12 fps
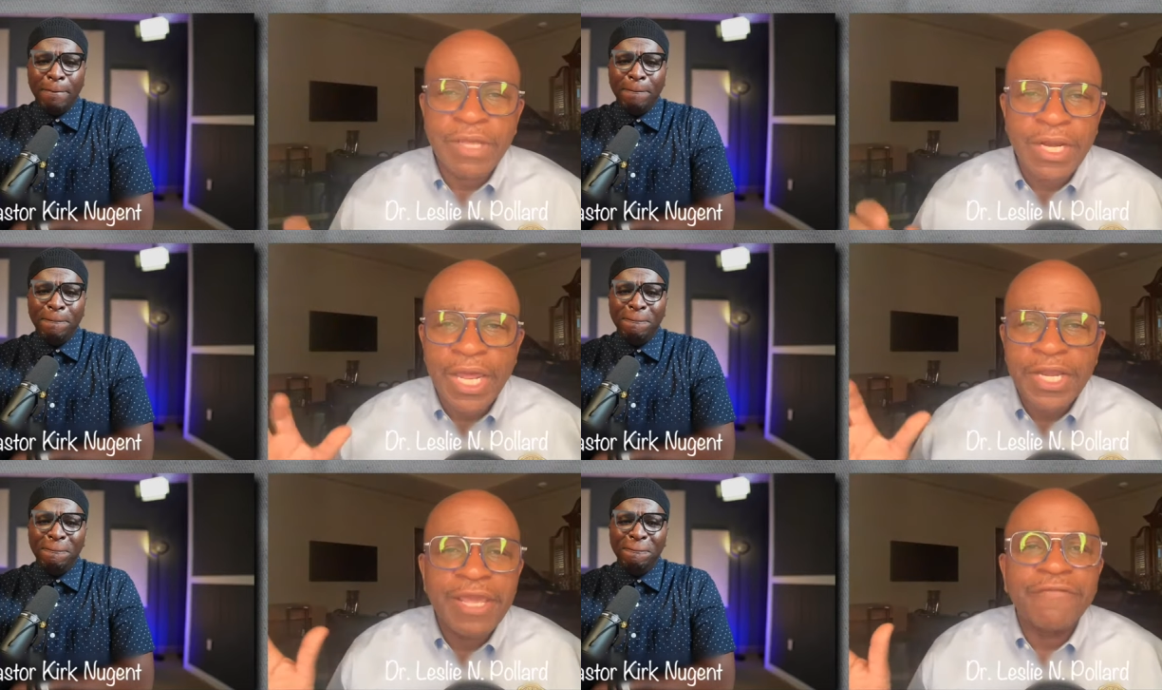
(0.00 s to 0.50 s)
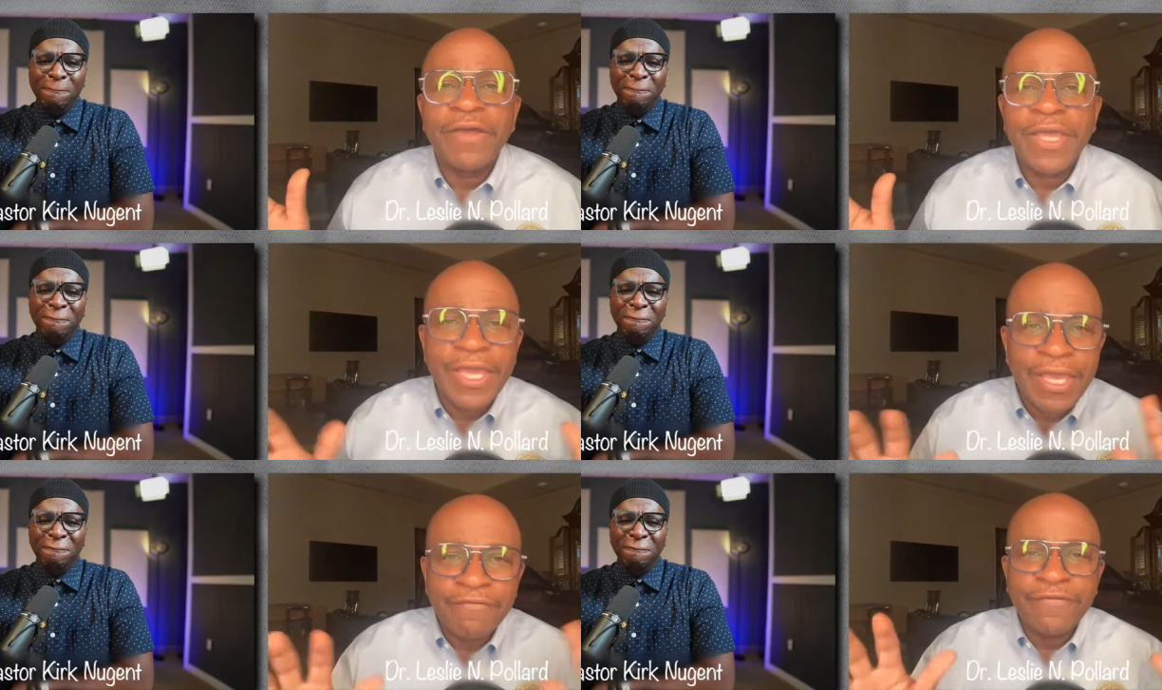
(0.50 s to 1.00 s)
Speaker 1: that I never
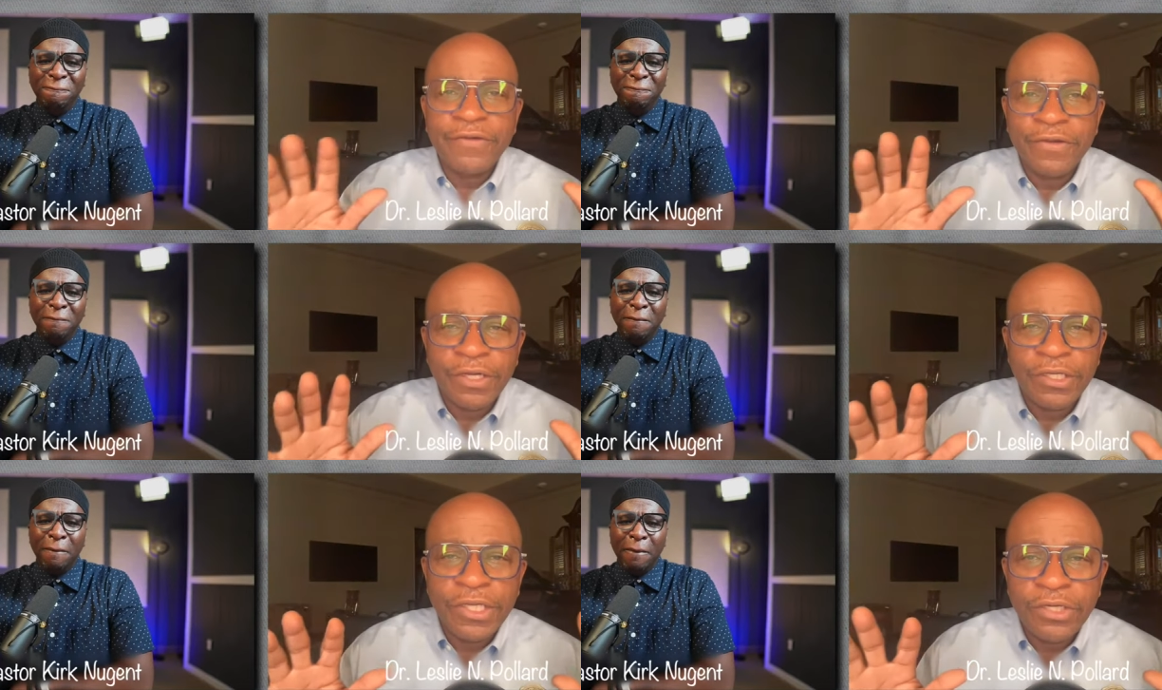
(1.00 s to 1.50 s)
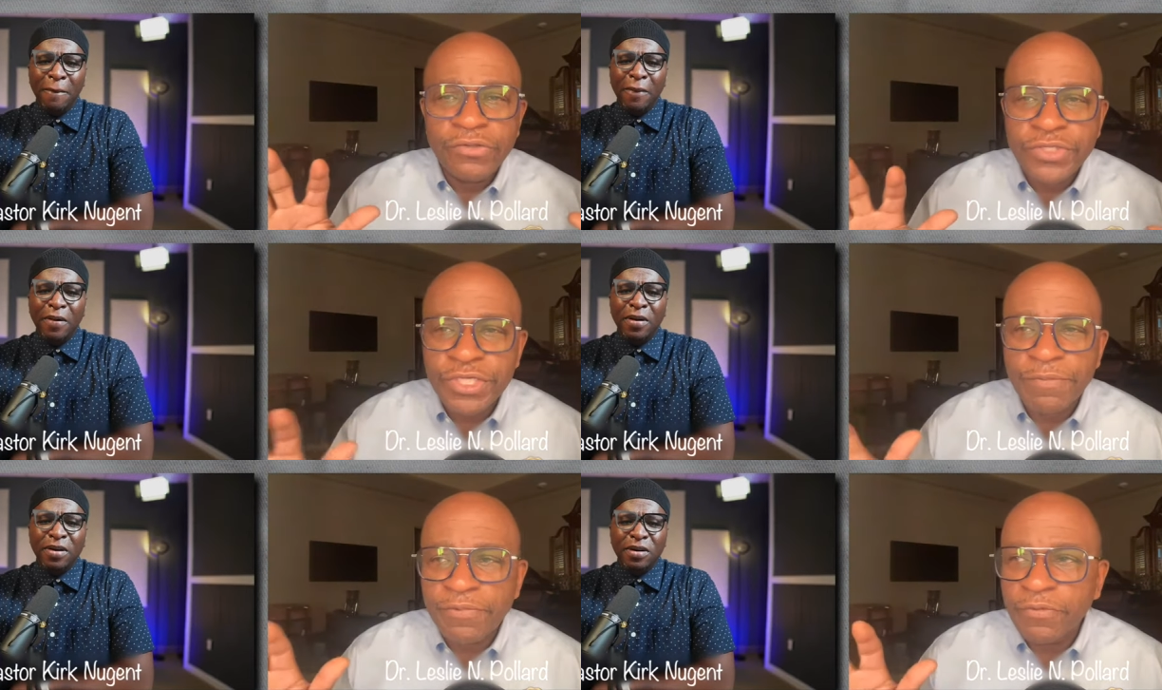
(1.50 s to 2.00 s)
ever. A little
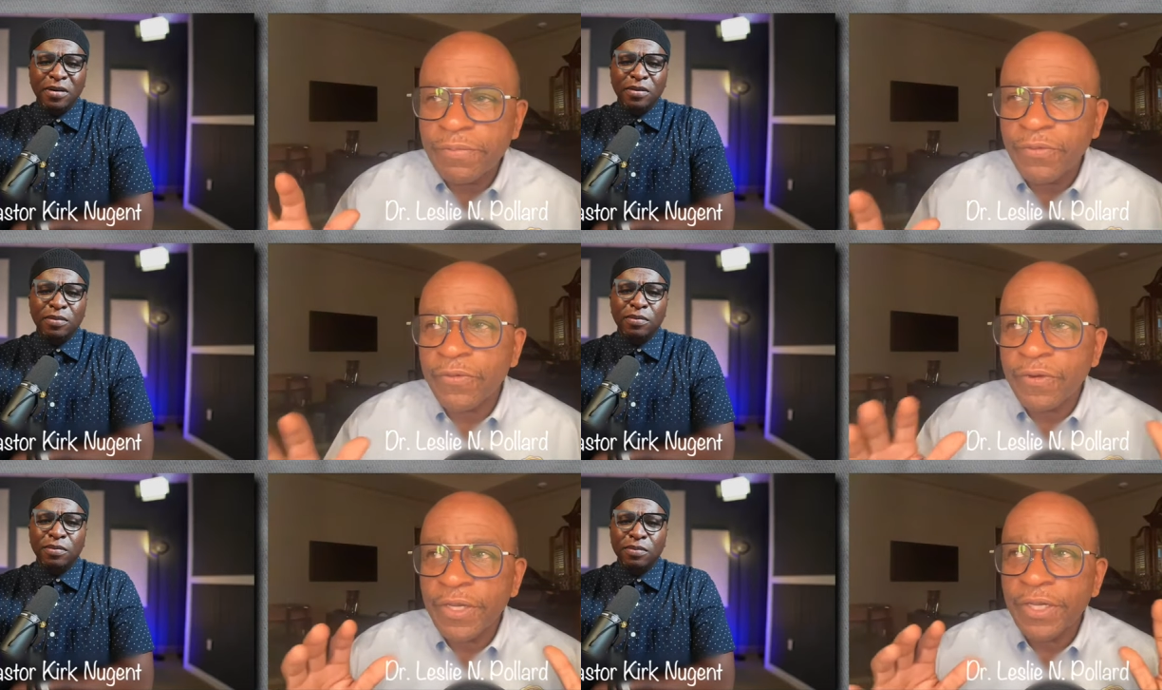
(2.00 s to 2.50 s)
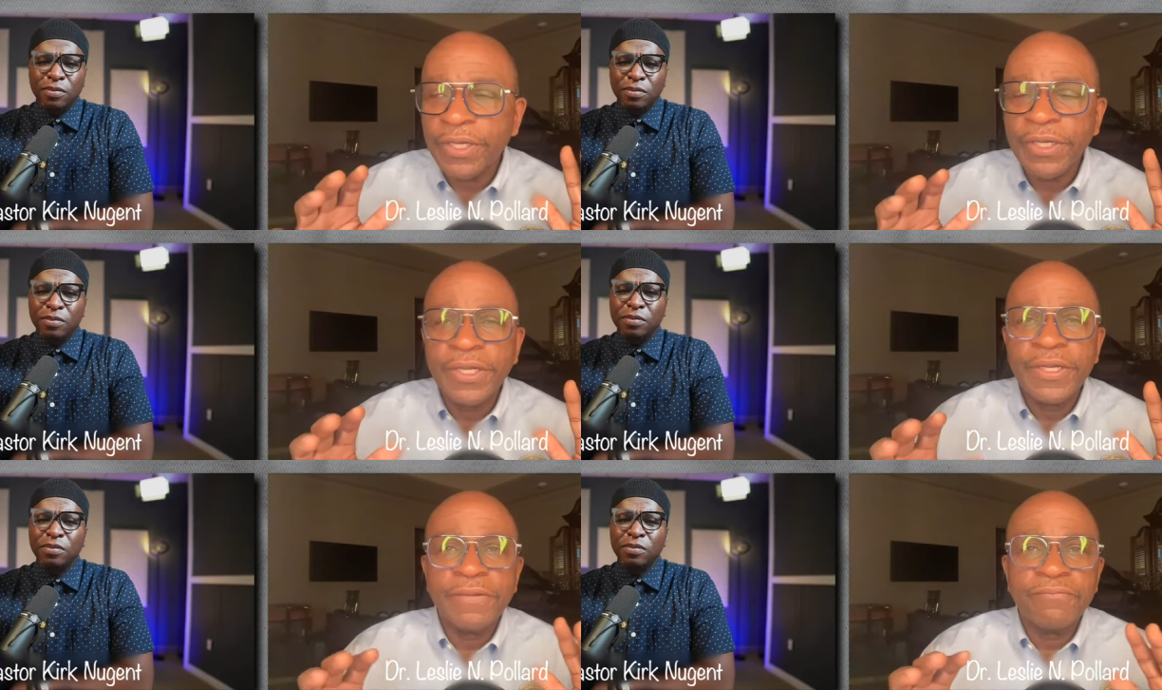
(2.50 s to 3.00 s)
simple boy,
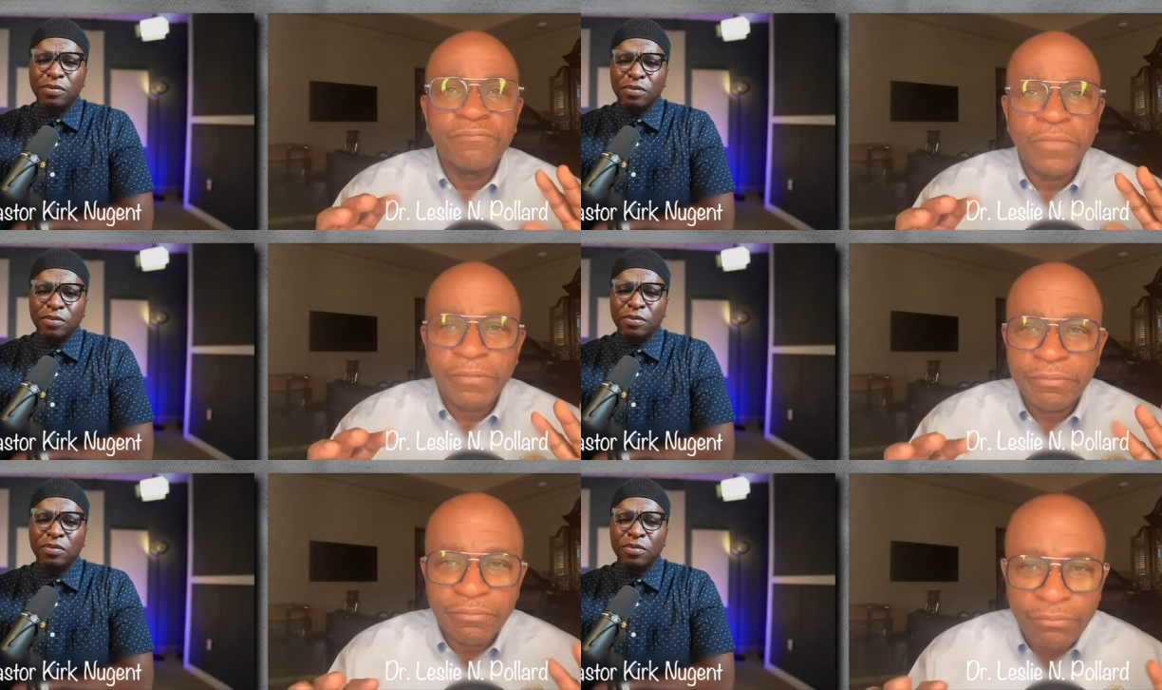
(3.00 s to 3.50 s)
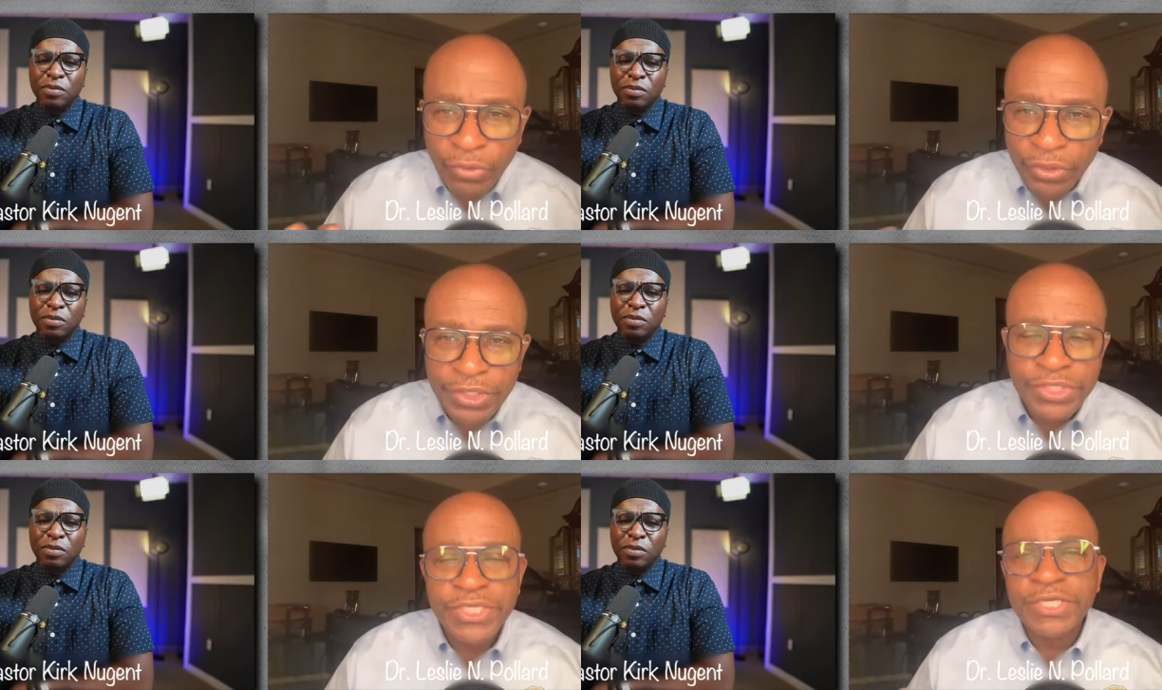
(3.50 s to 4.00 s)
more
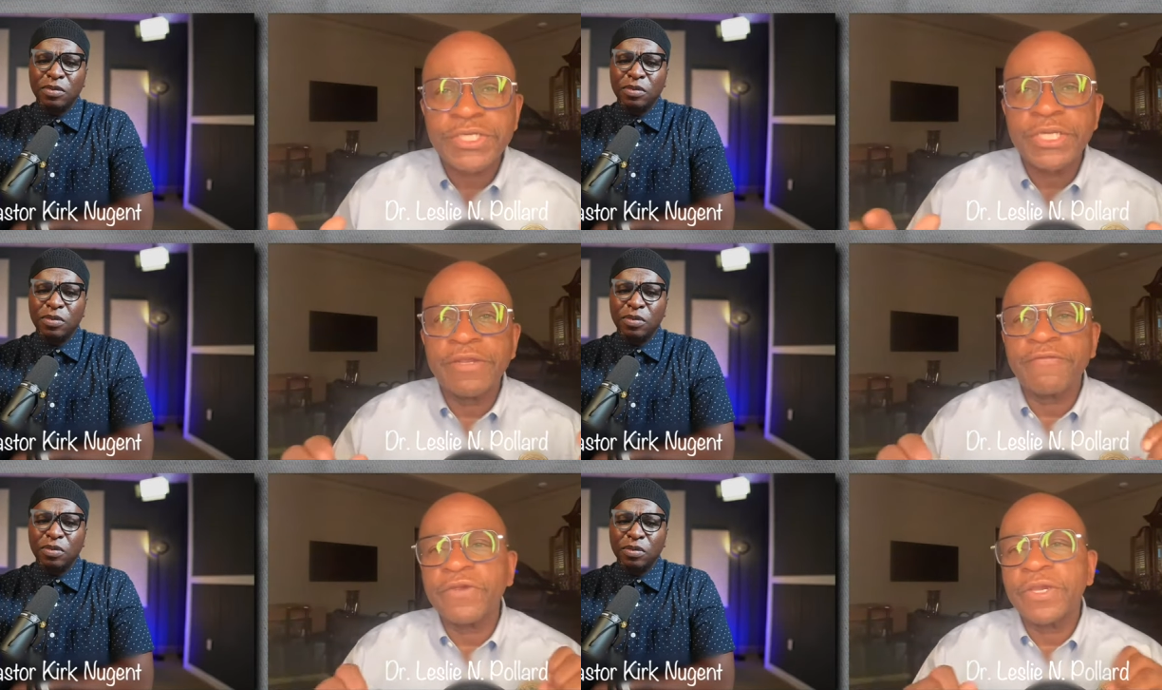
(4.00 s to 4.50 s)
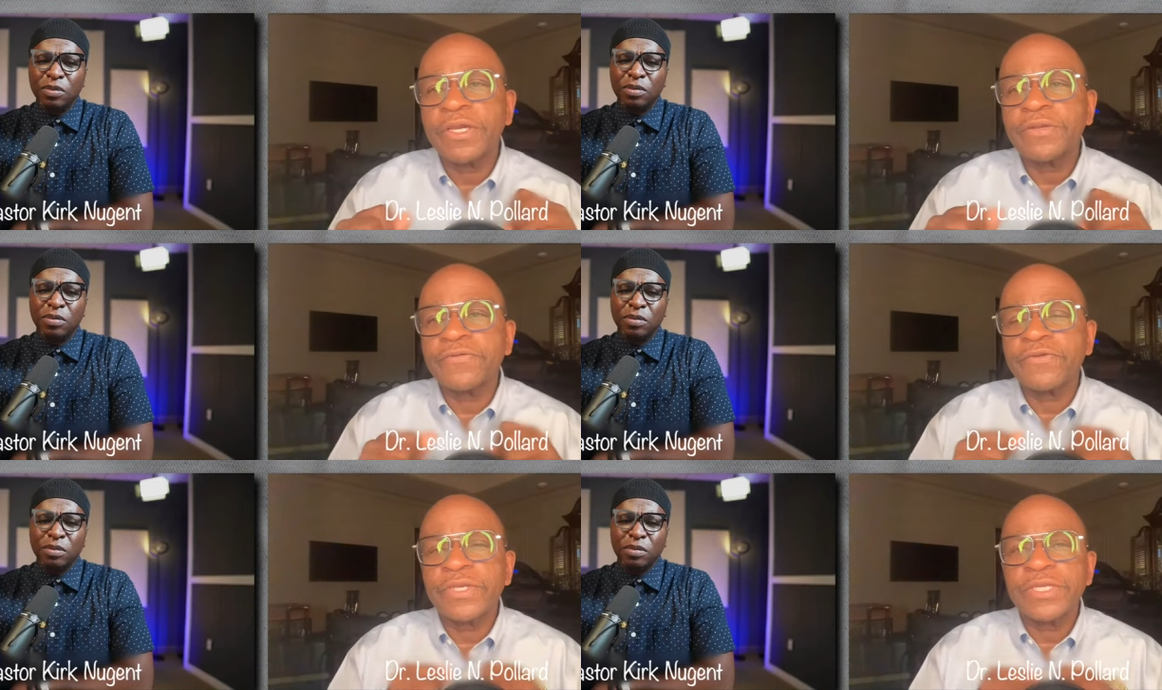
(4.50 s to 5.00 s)
than sixty different
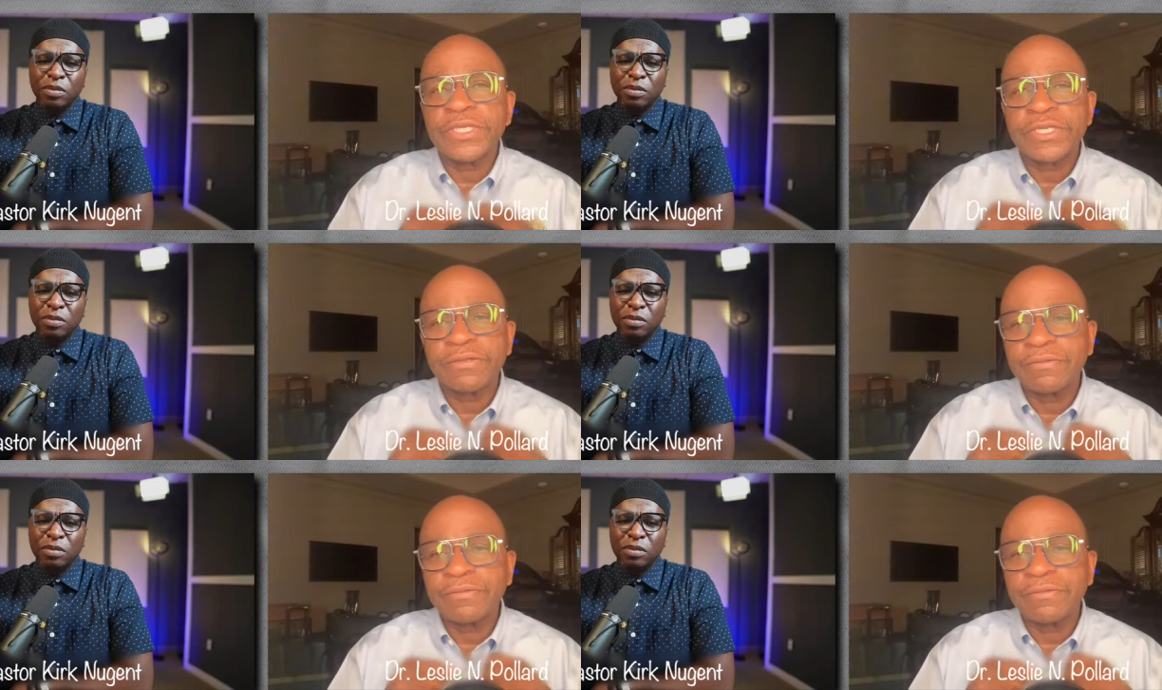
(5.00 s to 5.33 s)
countries